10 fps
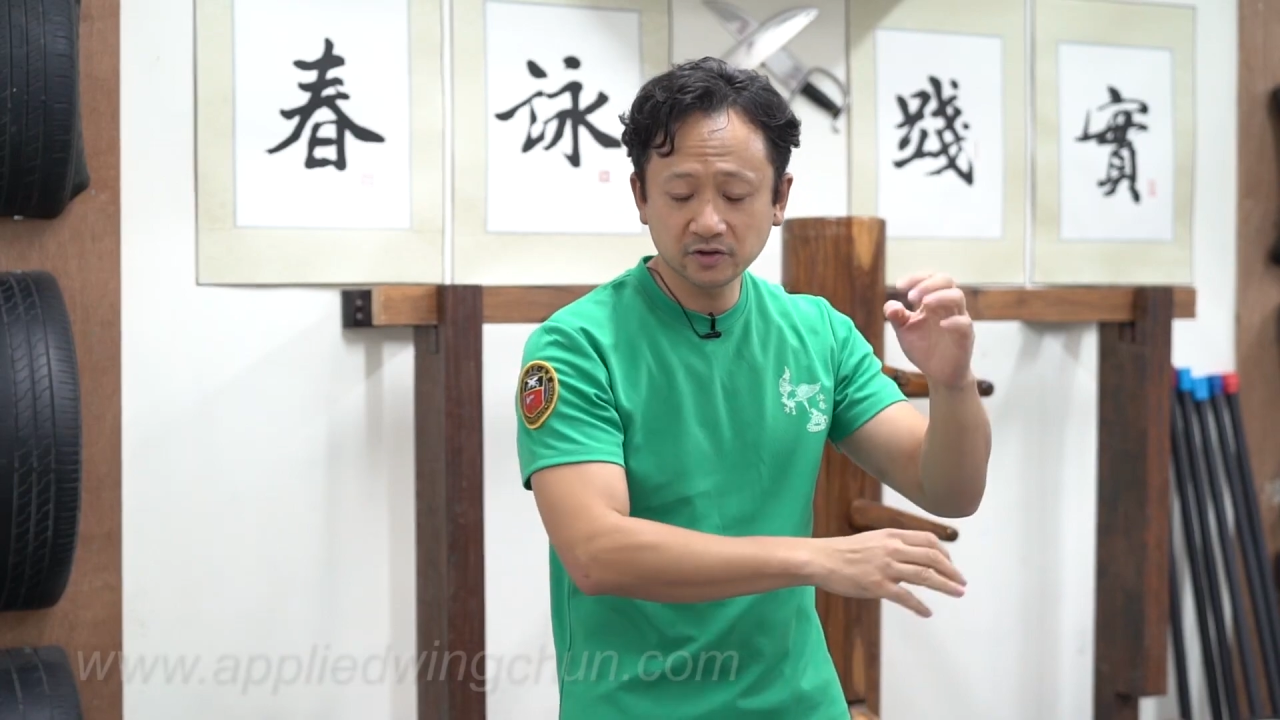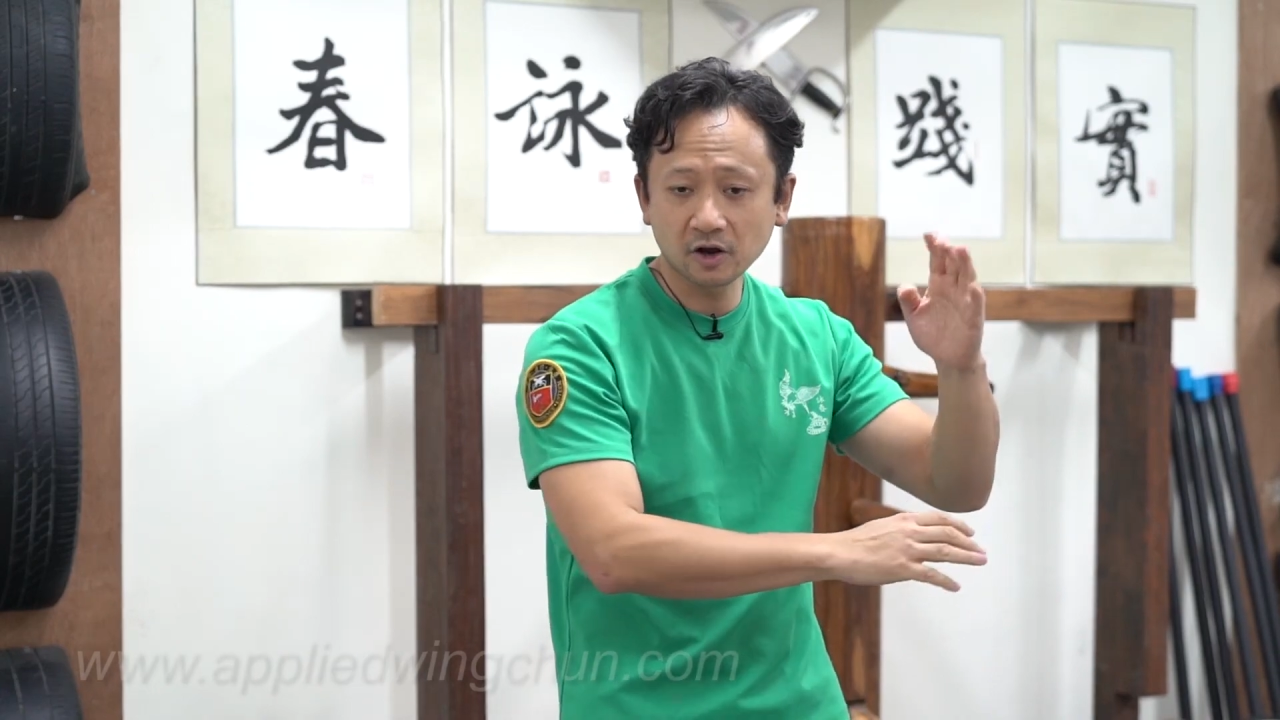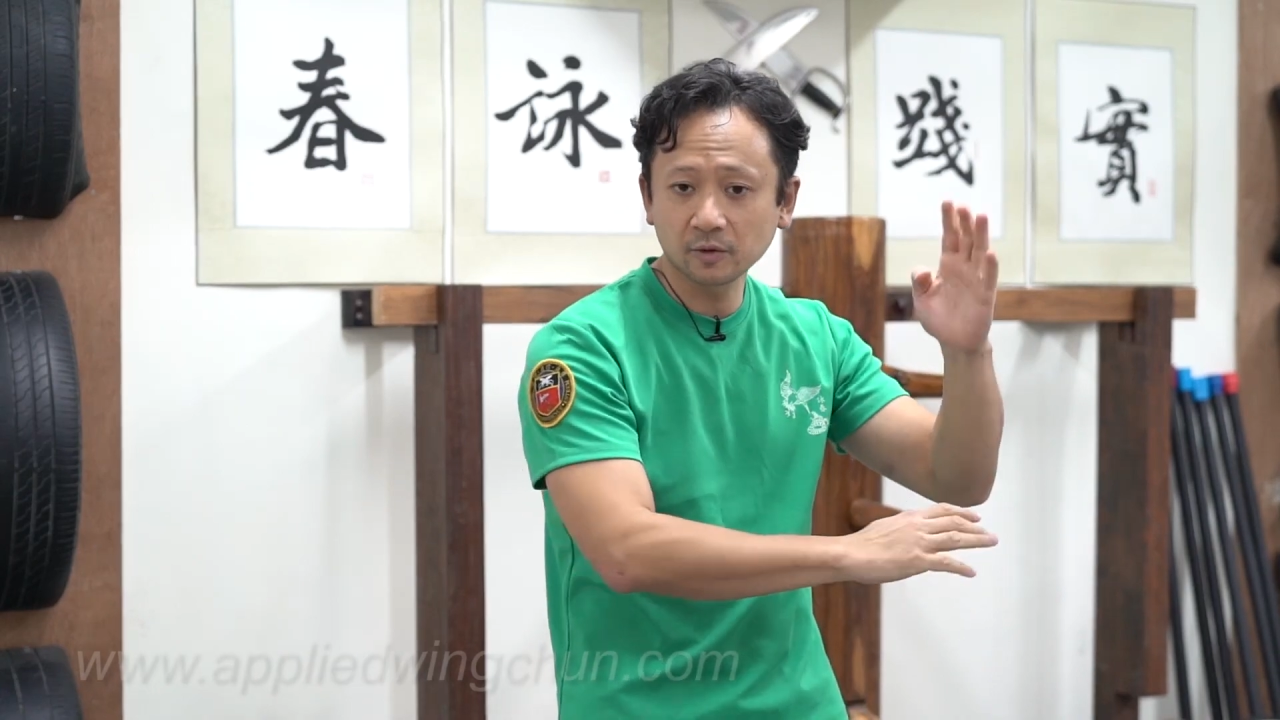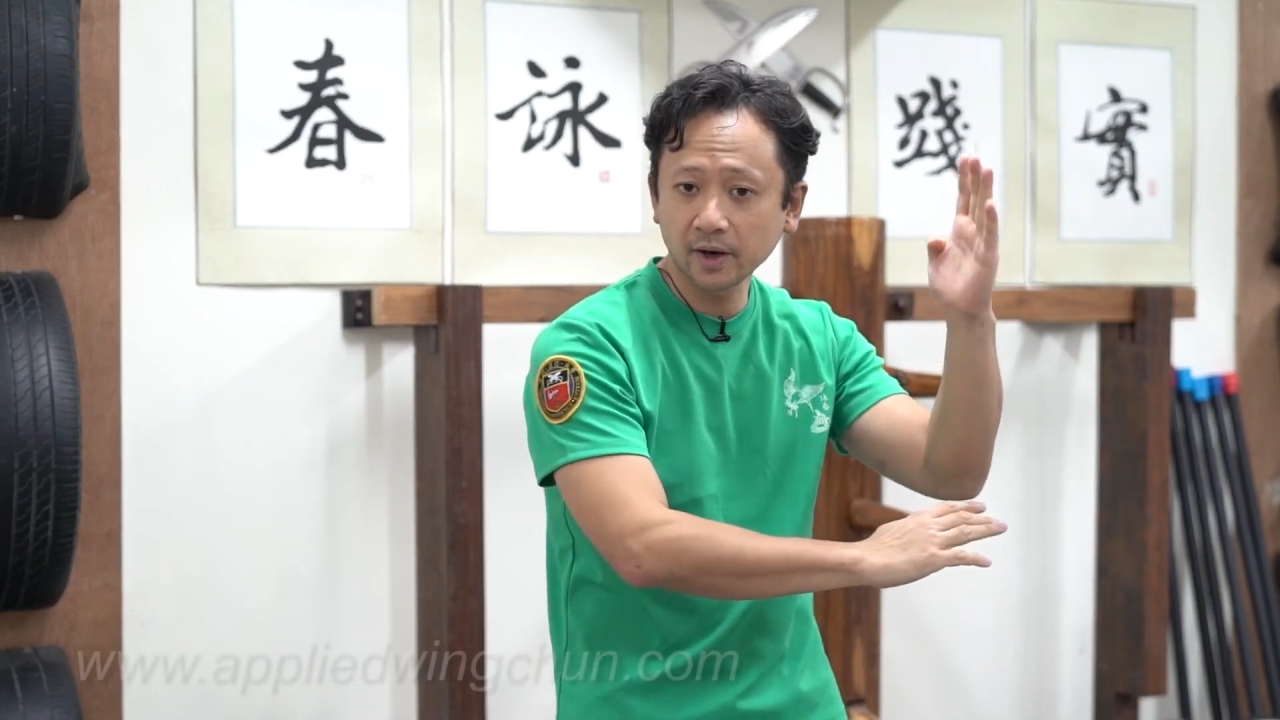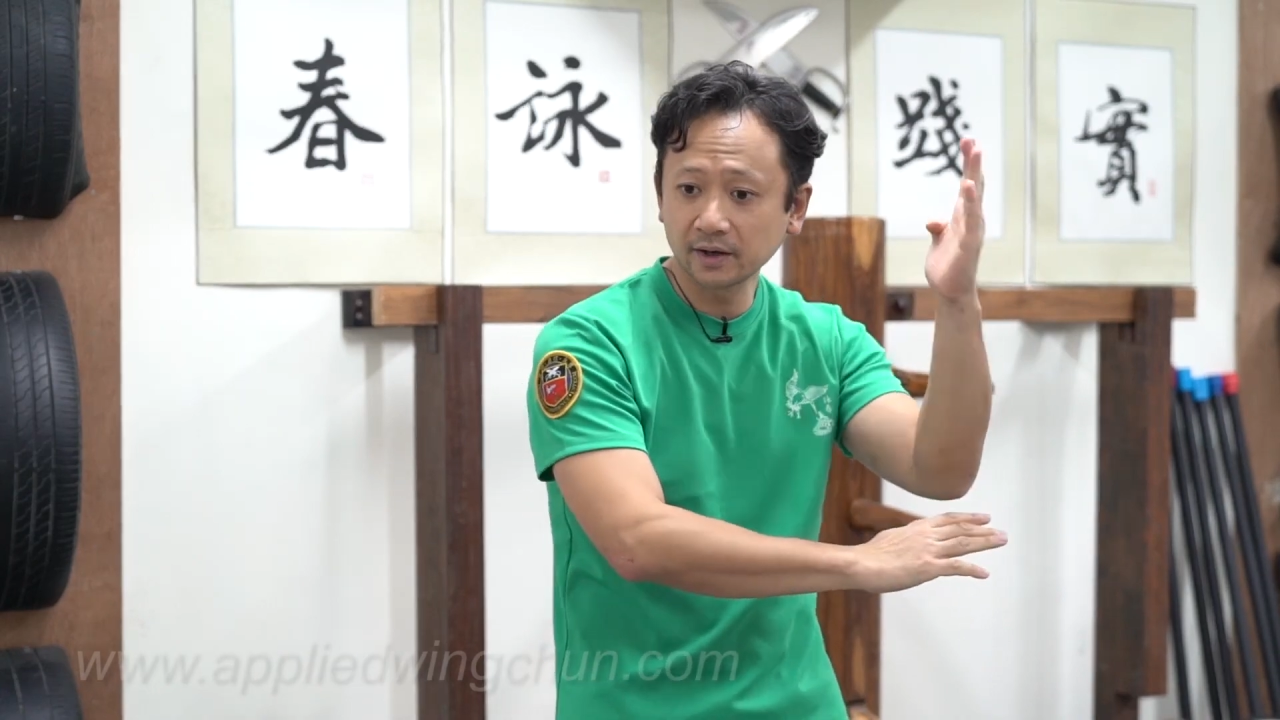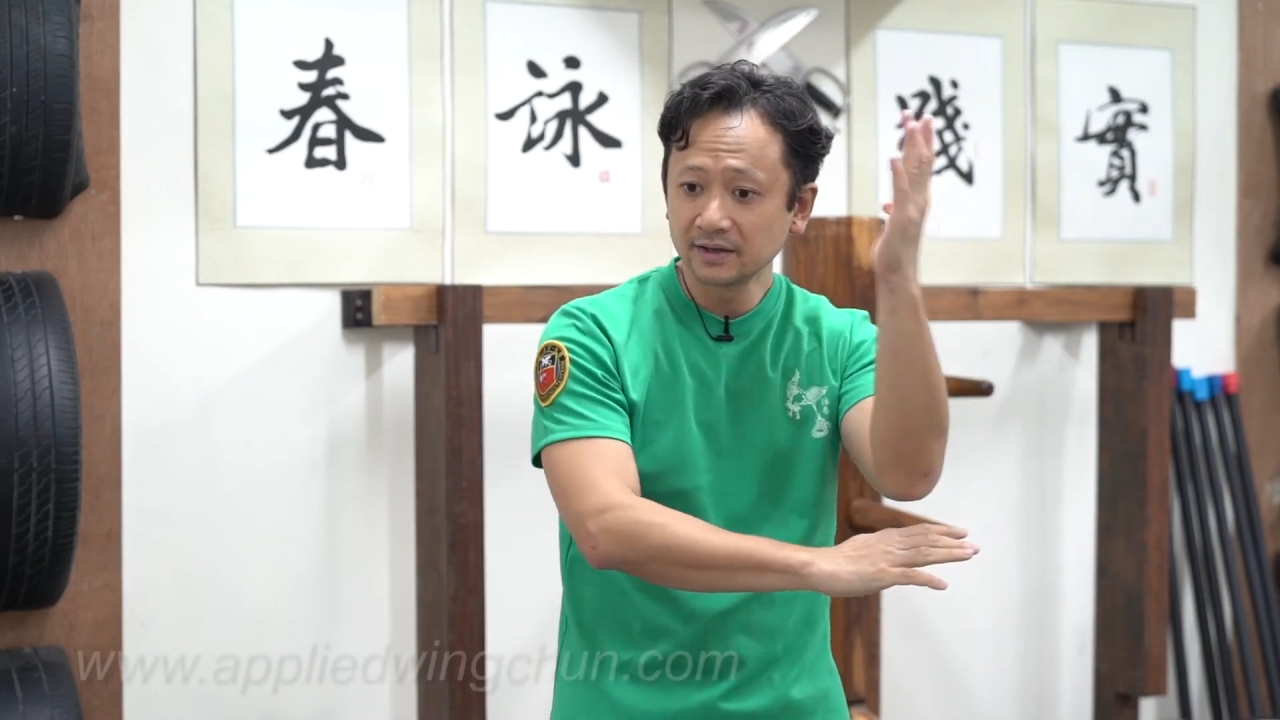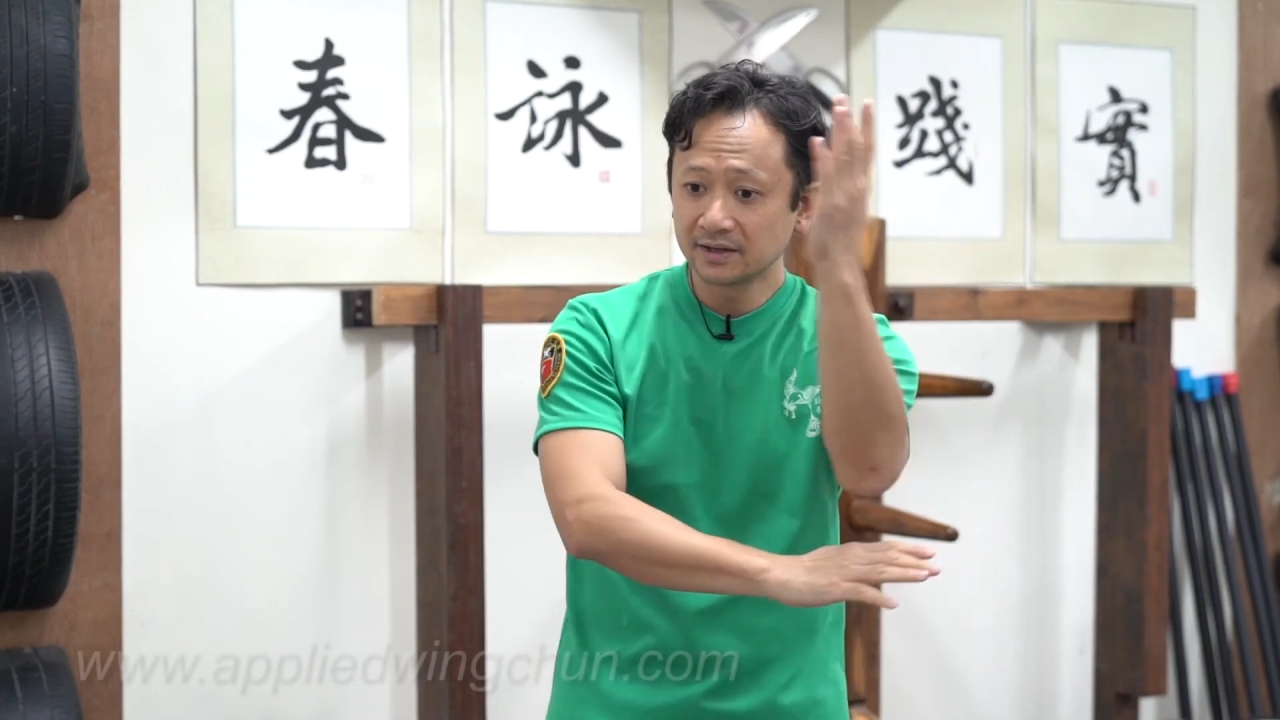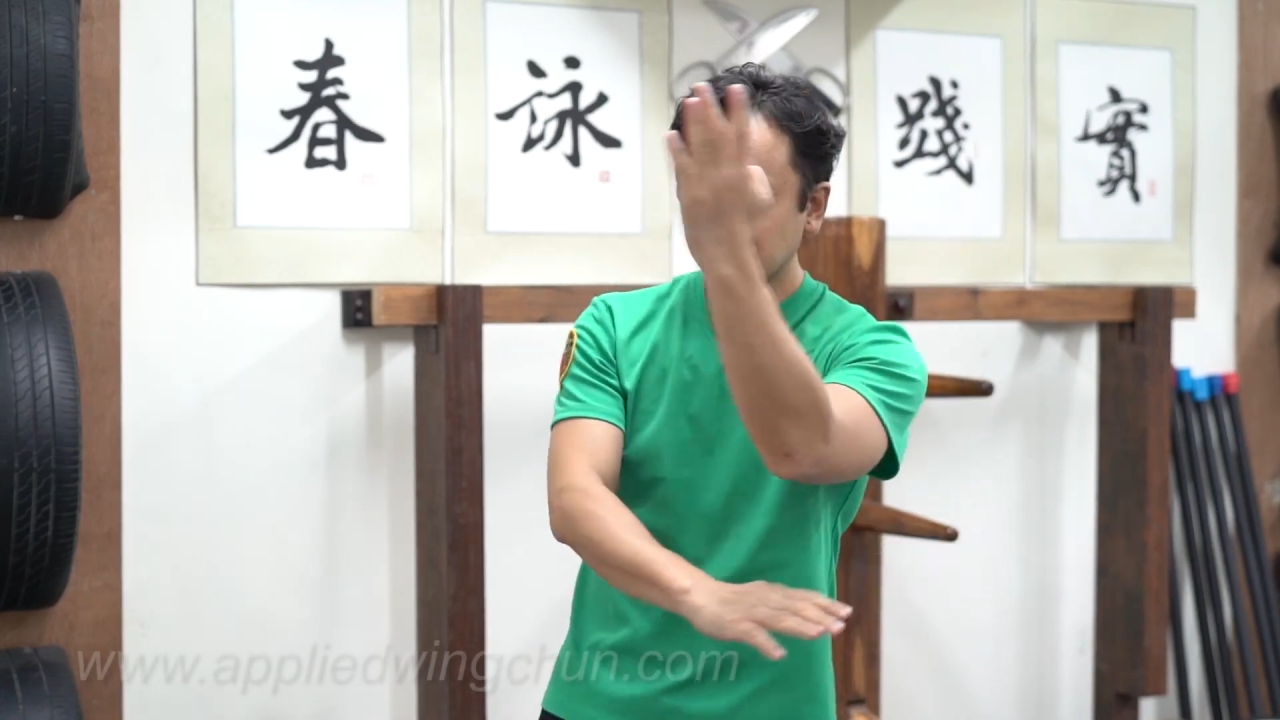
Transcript: to talk about